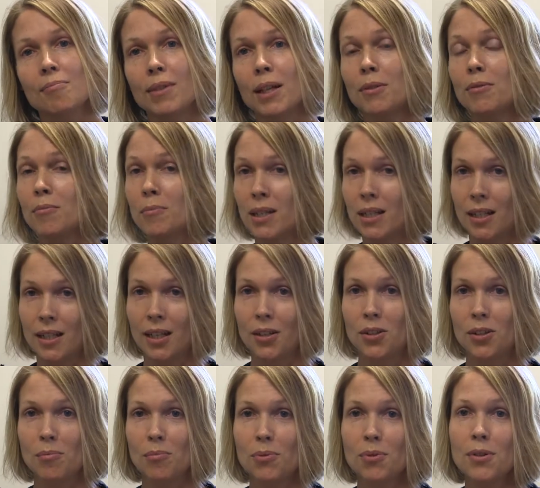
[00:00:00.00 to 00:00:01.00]
like
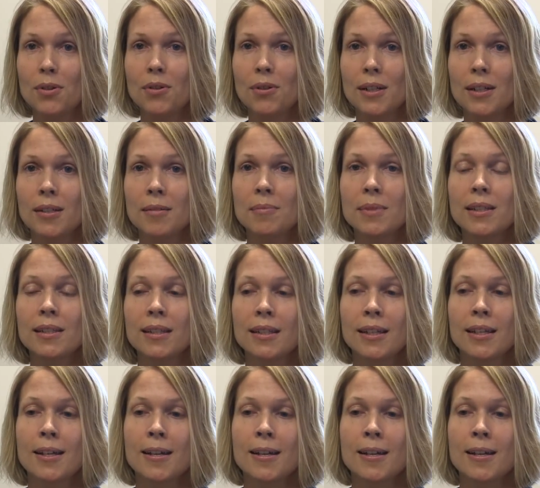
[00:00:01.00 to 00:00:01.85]
remediation programs.